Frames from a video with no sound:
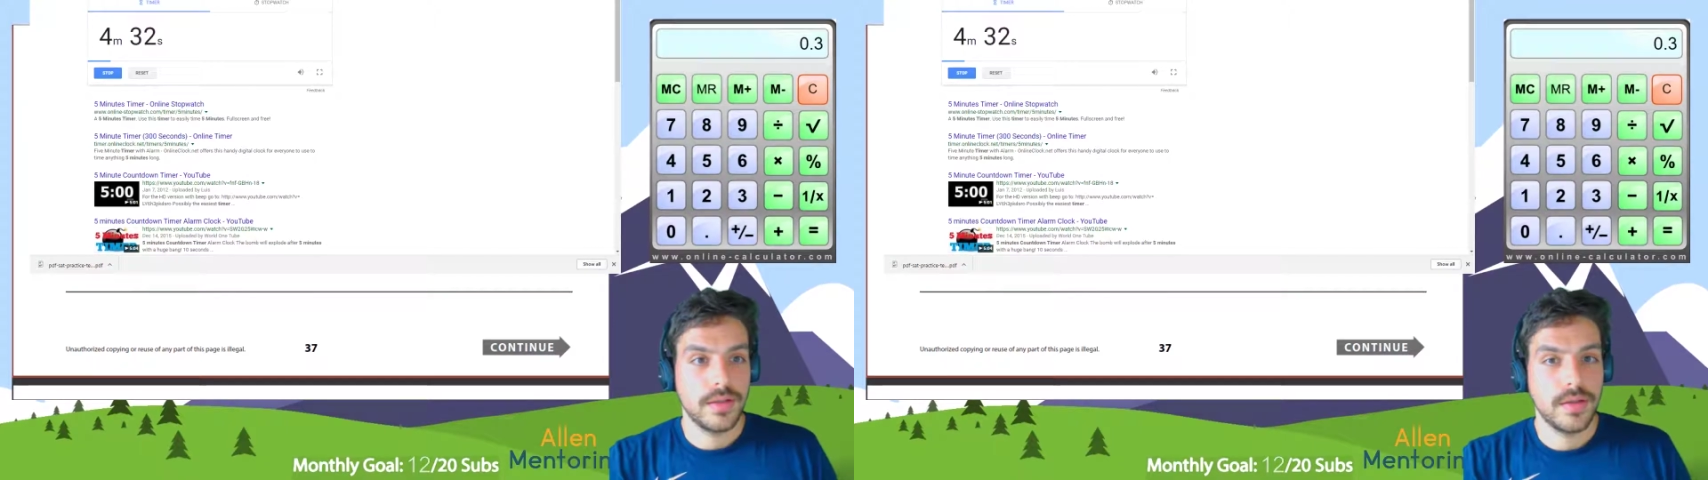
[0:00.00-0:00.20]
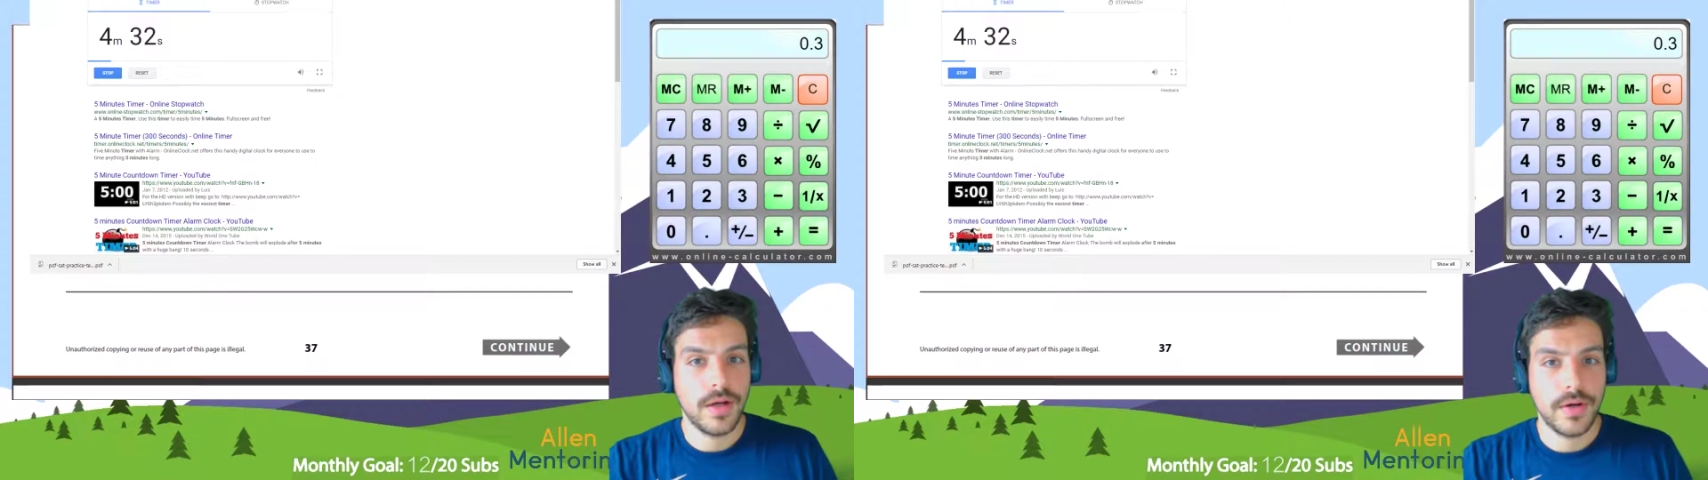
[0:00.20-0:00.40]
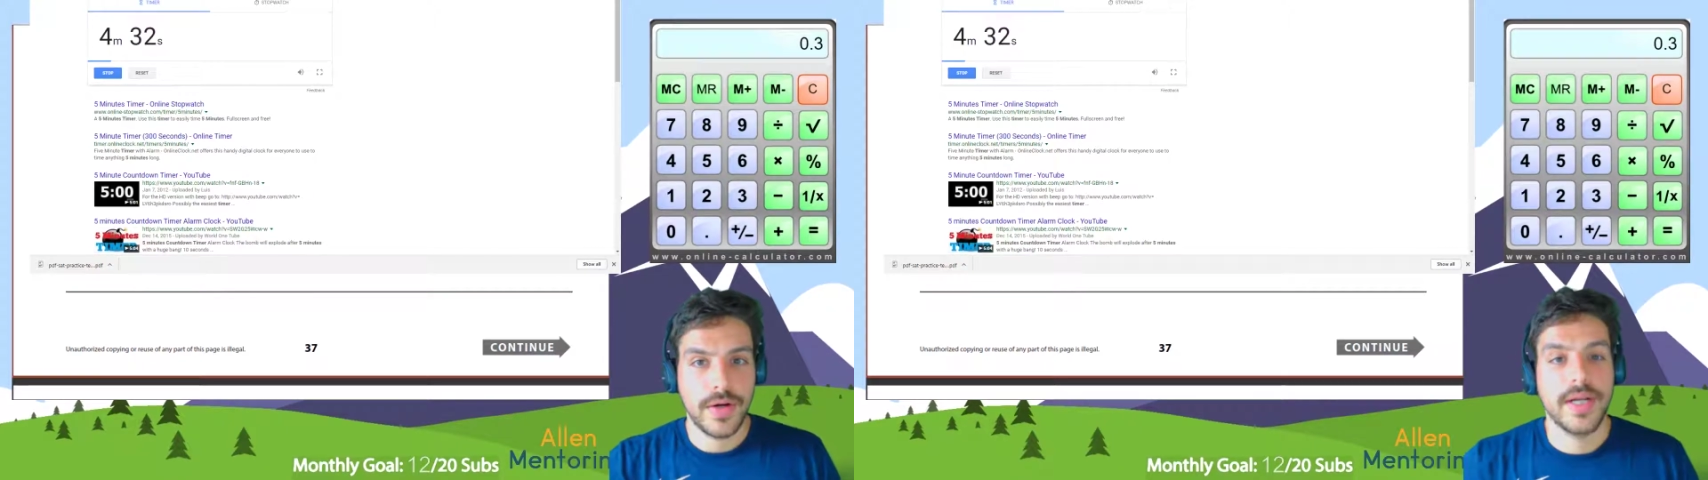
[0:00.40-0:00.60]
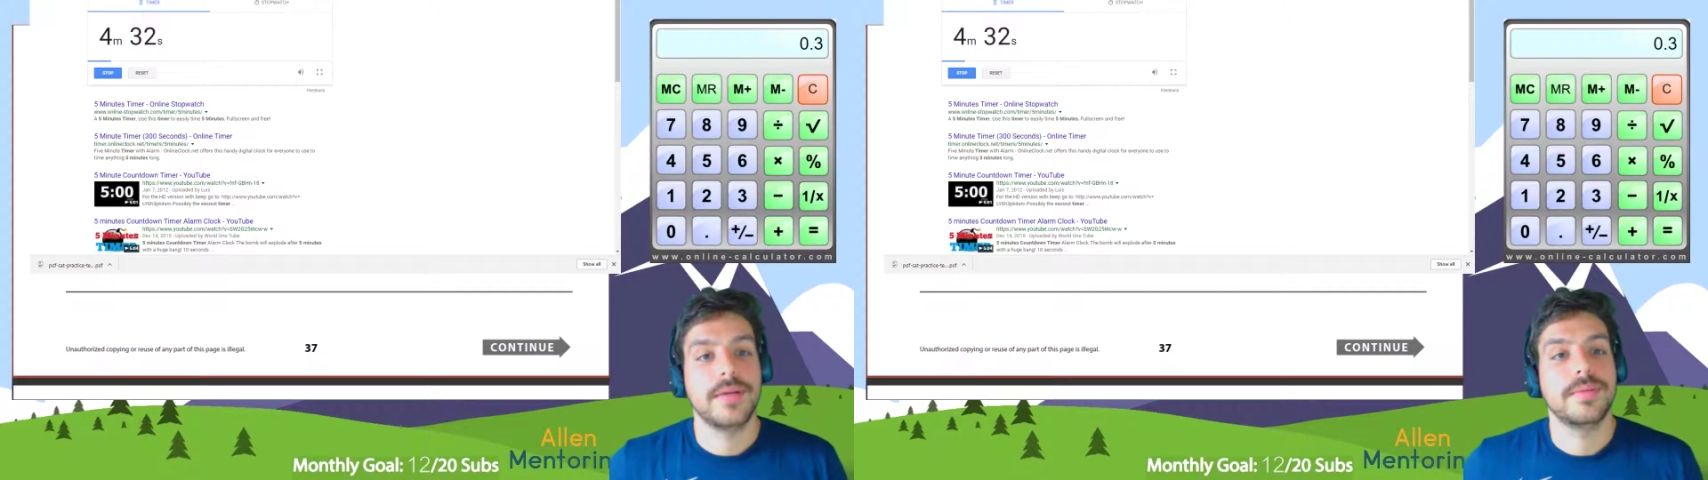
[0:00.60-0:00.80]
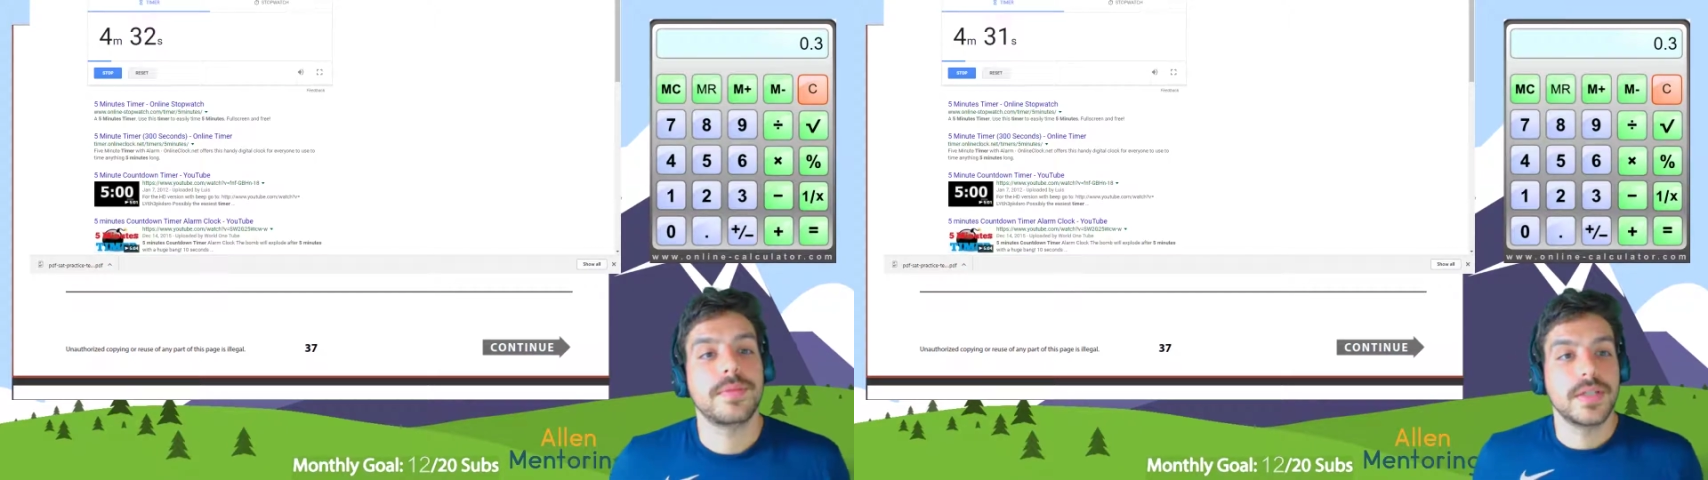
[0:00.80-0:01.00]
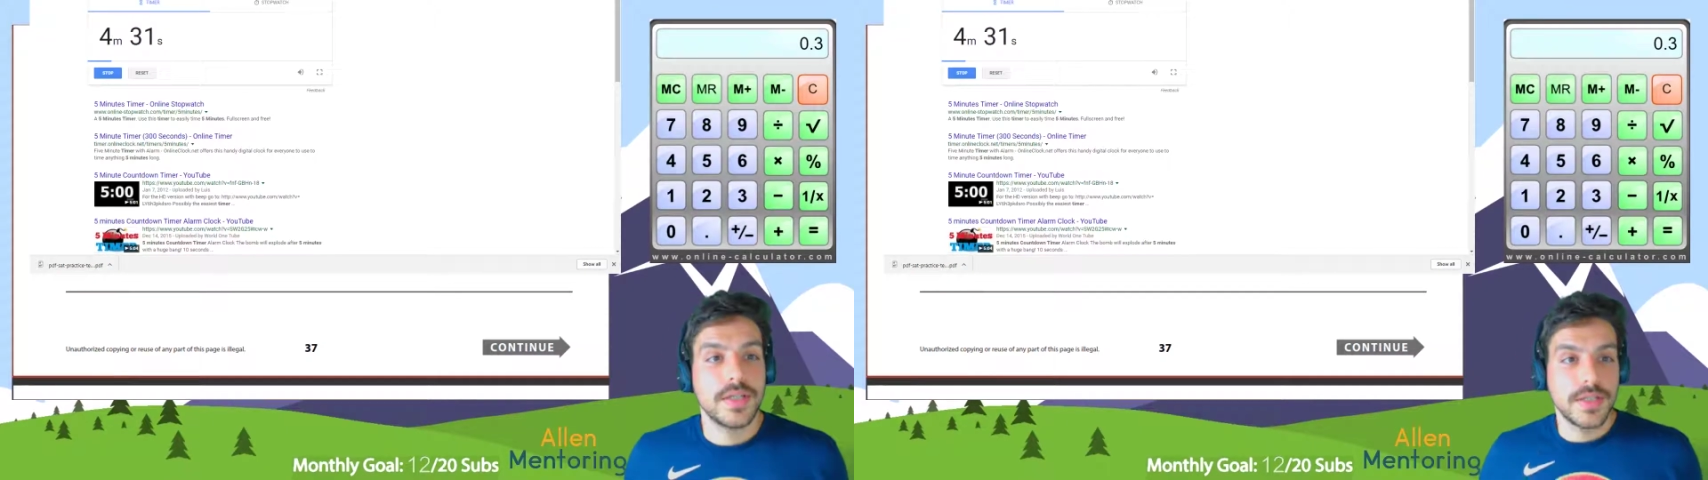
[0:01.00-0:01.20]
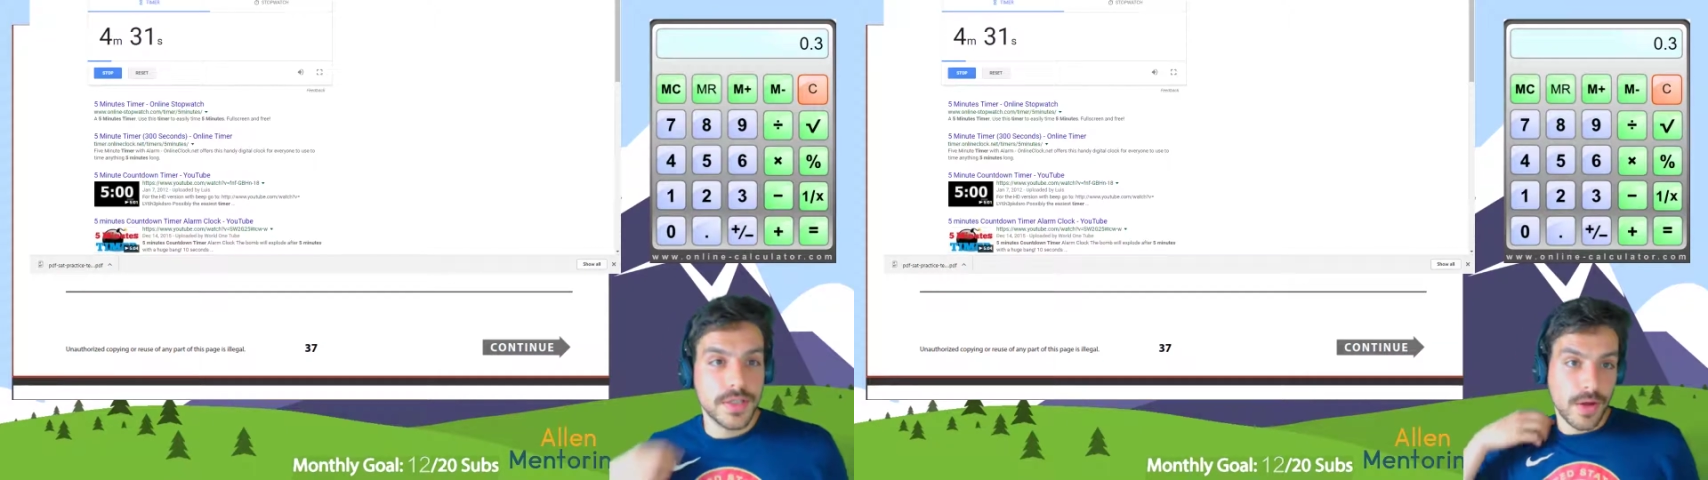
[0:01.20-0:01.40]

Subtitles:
Alrighty, so